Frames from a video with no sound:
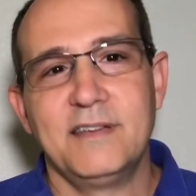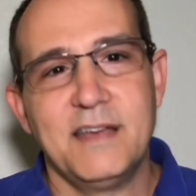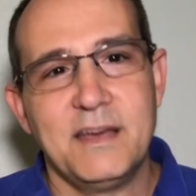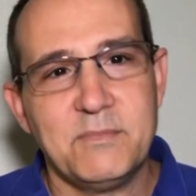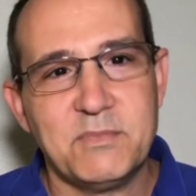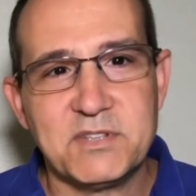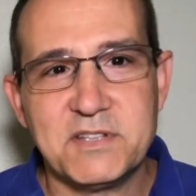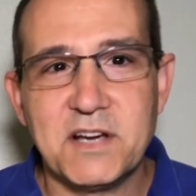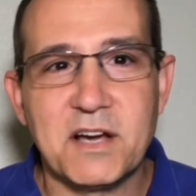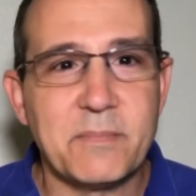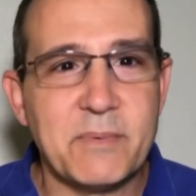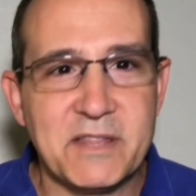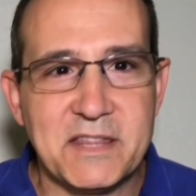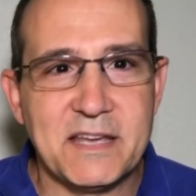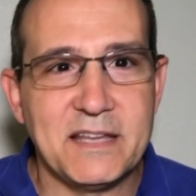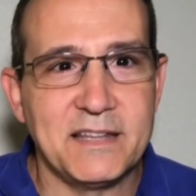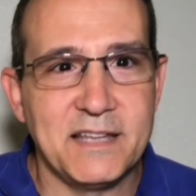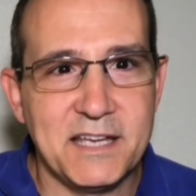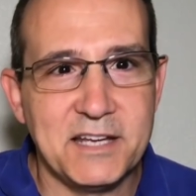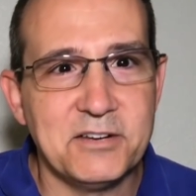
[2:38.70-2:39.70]
I'm going to talk about
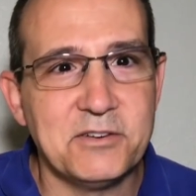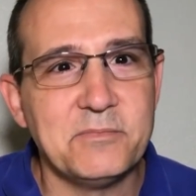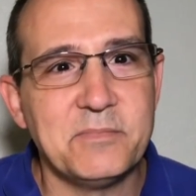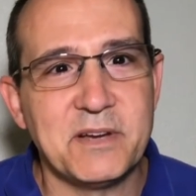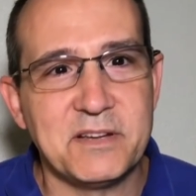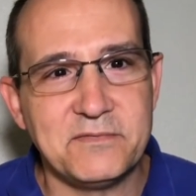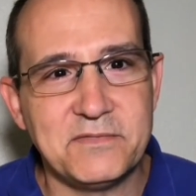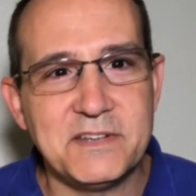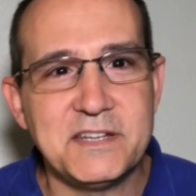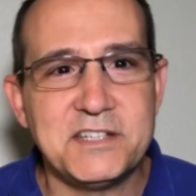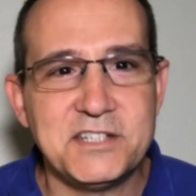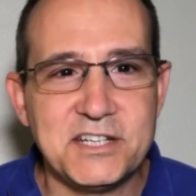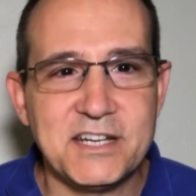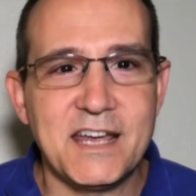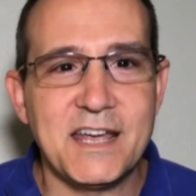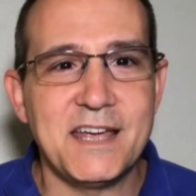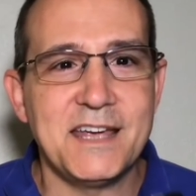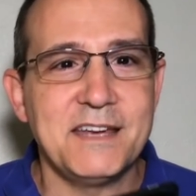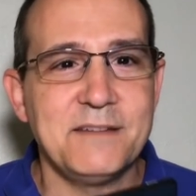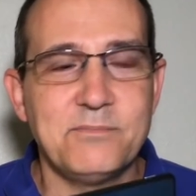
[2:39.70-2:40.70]
that later, but
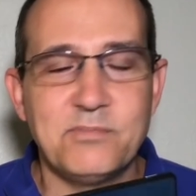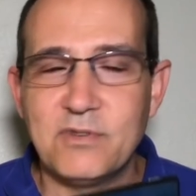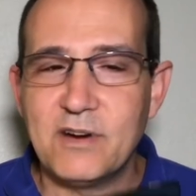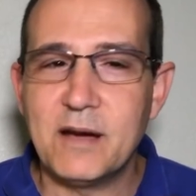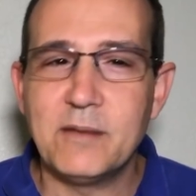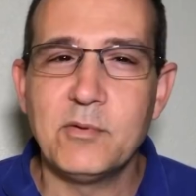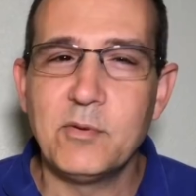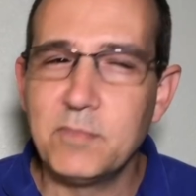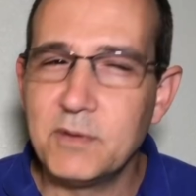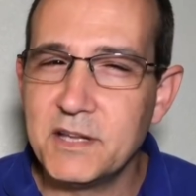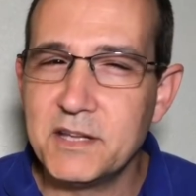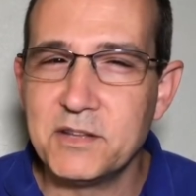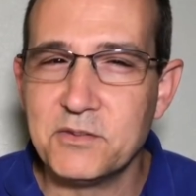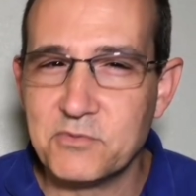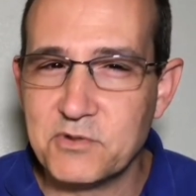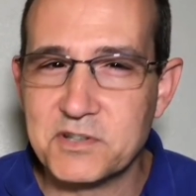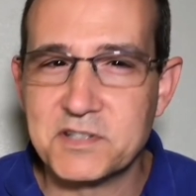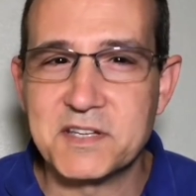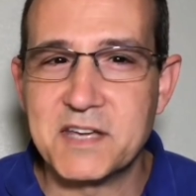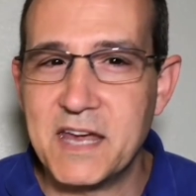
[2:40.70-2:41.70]
VGA, probably the
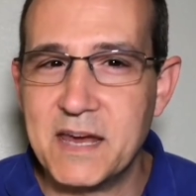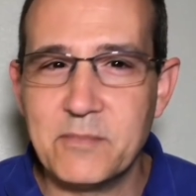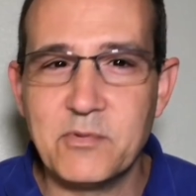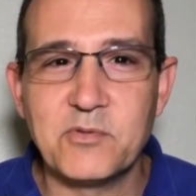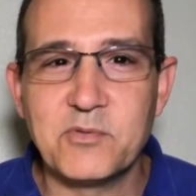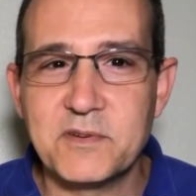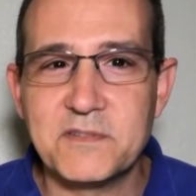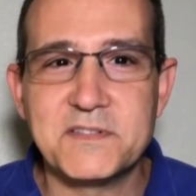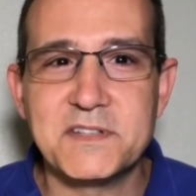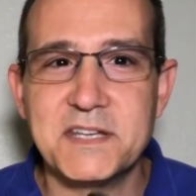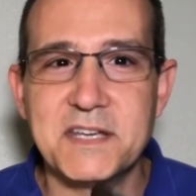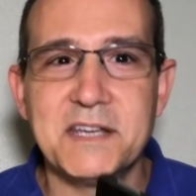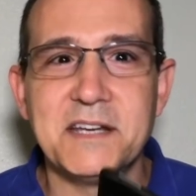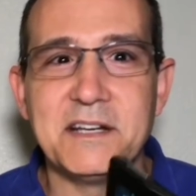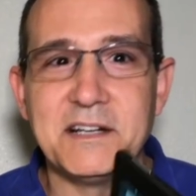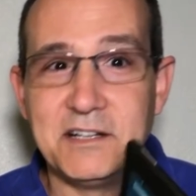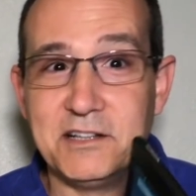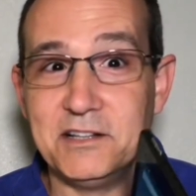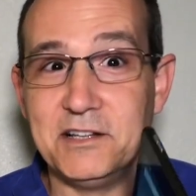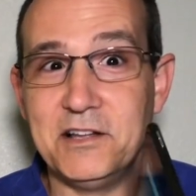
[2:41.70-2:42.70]
worst camera we've seen
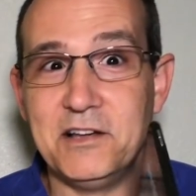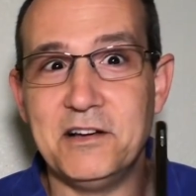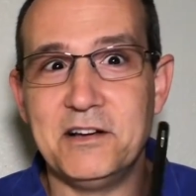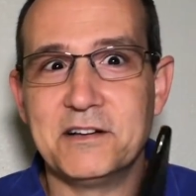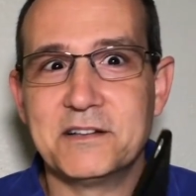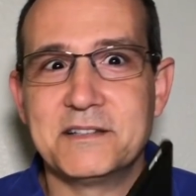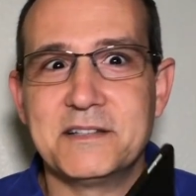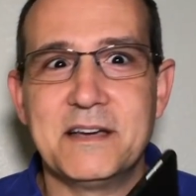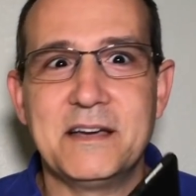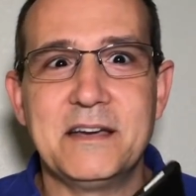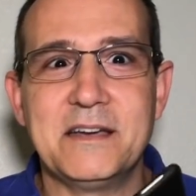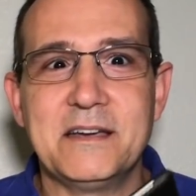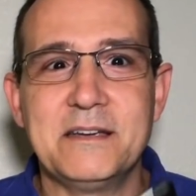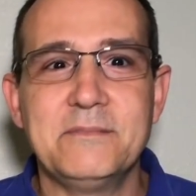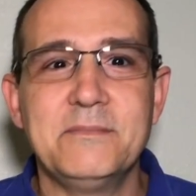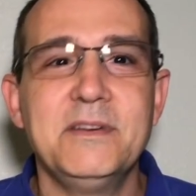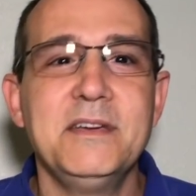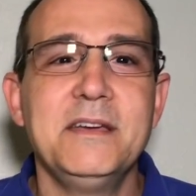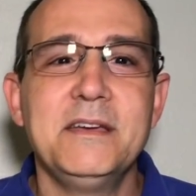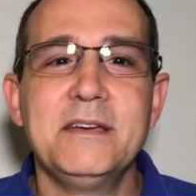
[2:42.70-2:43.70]
in a long
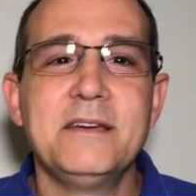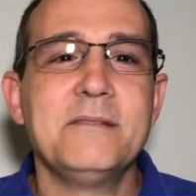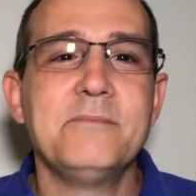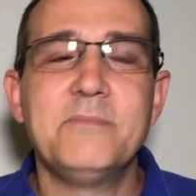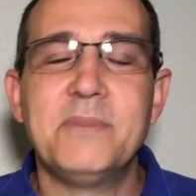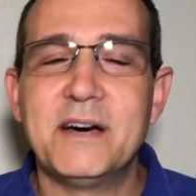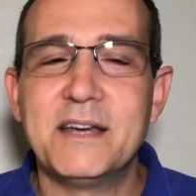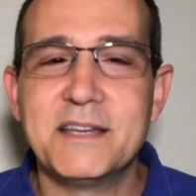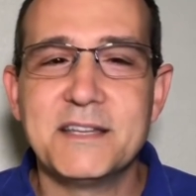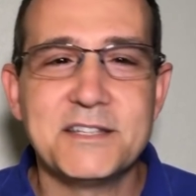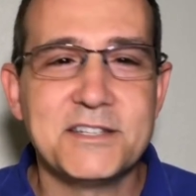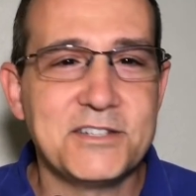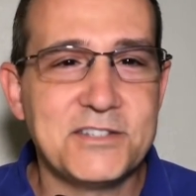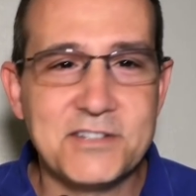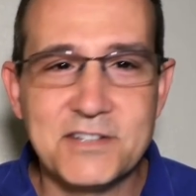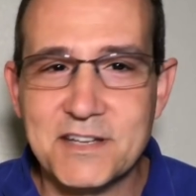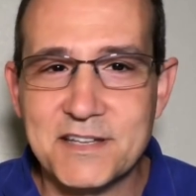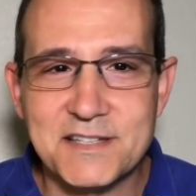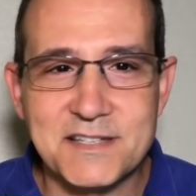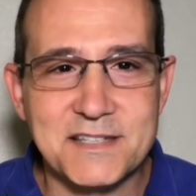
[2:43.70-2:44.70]
time, but it's
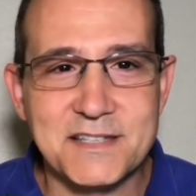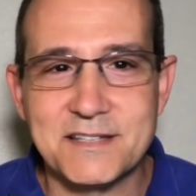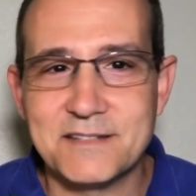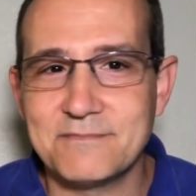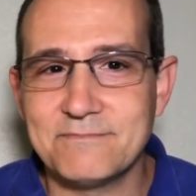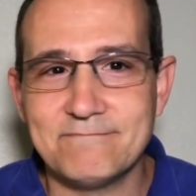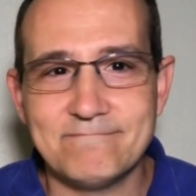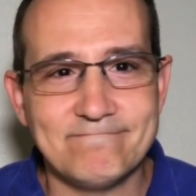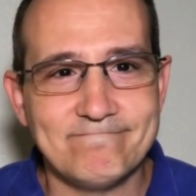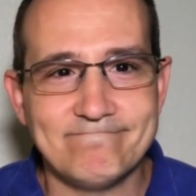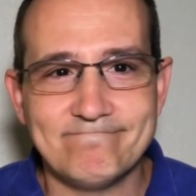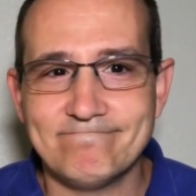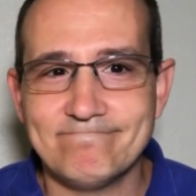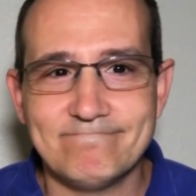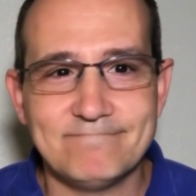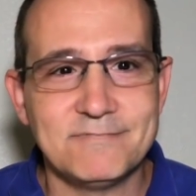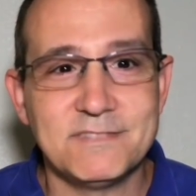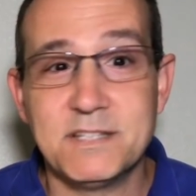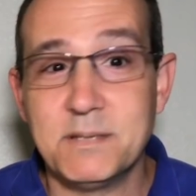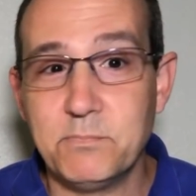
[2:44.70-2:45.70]
just
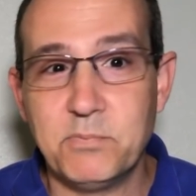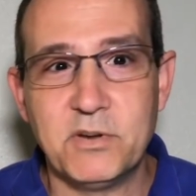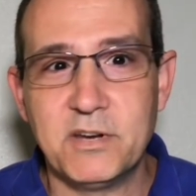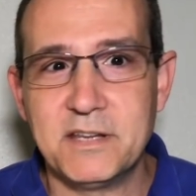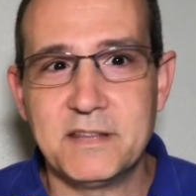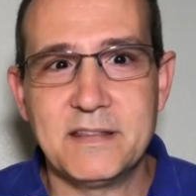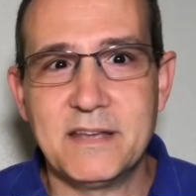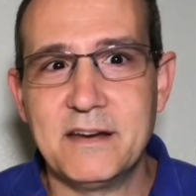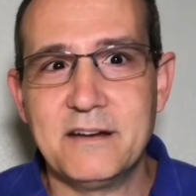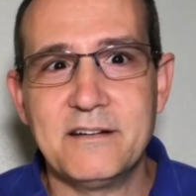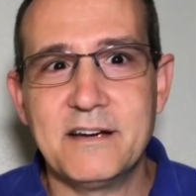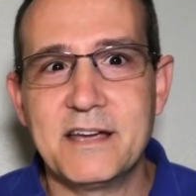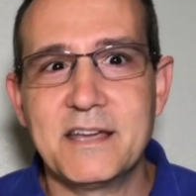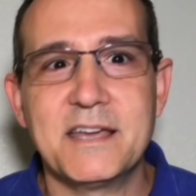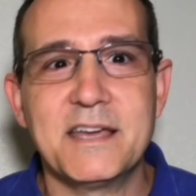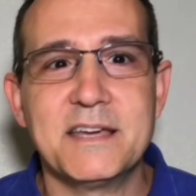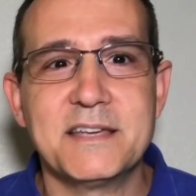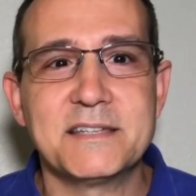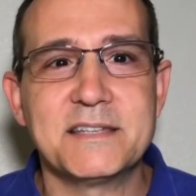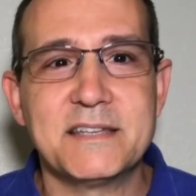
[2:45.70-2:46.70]
to put it there, I
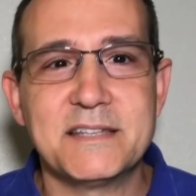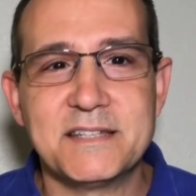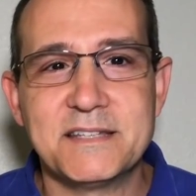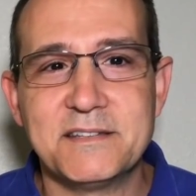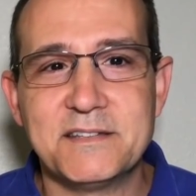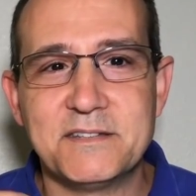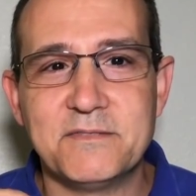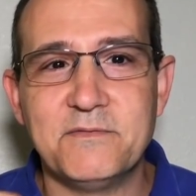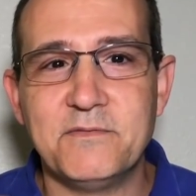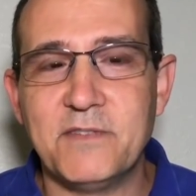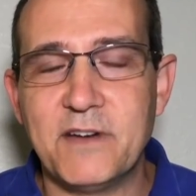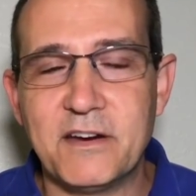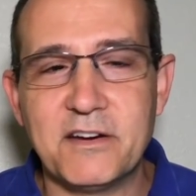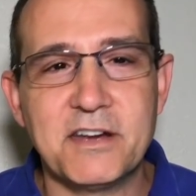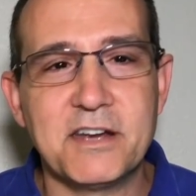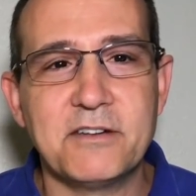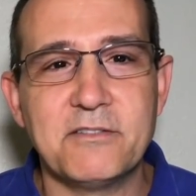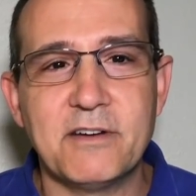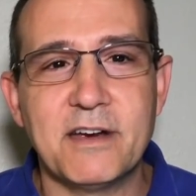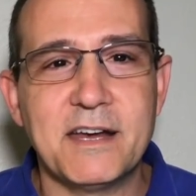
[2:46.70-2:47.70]
guess. It's
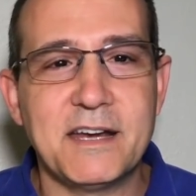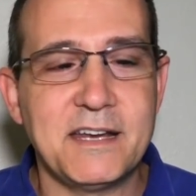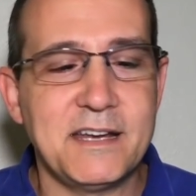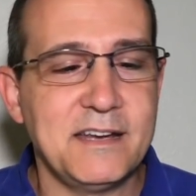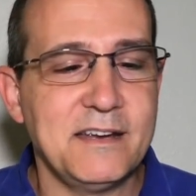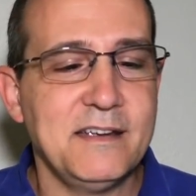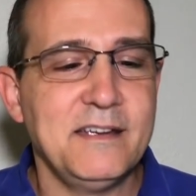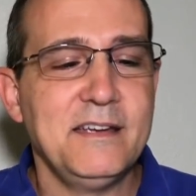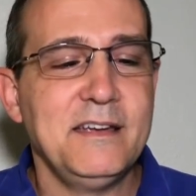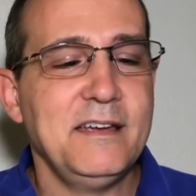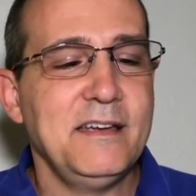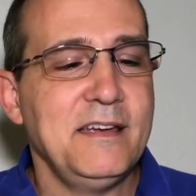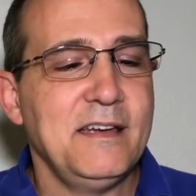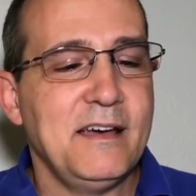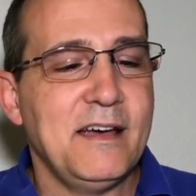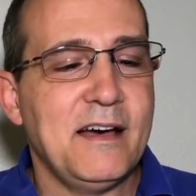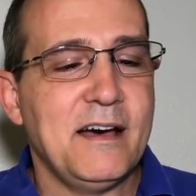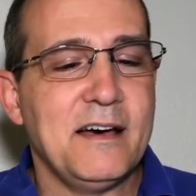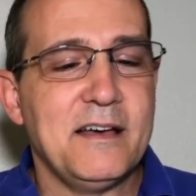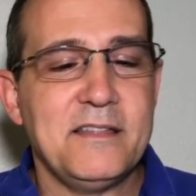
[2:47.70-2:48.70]
very grainy.
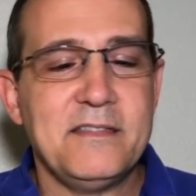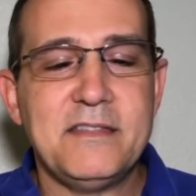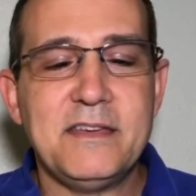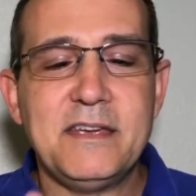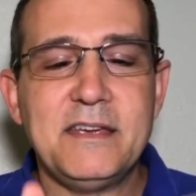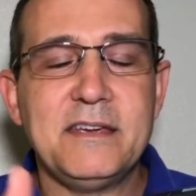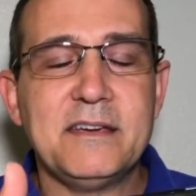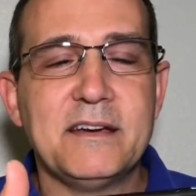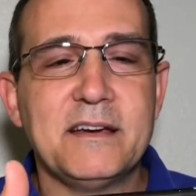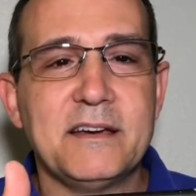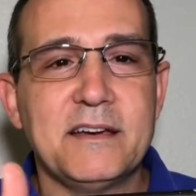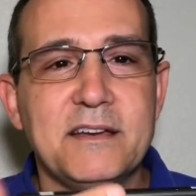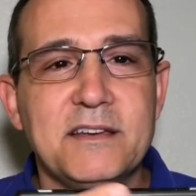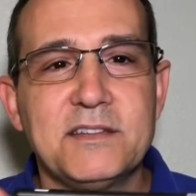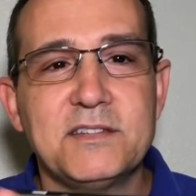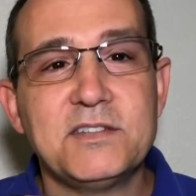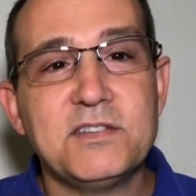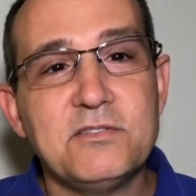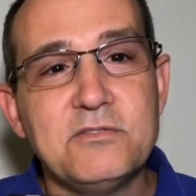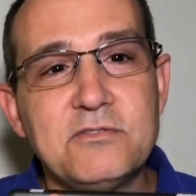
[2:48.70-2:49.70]
The
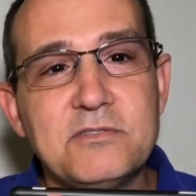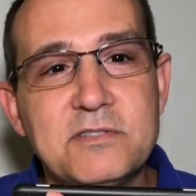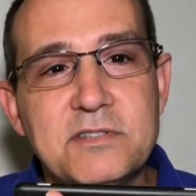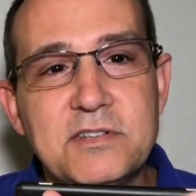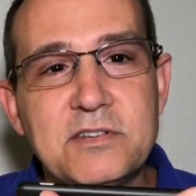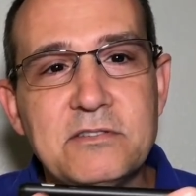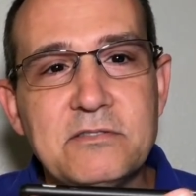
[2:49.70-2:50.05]
two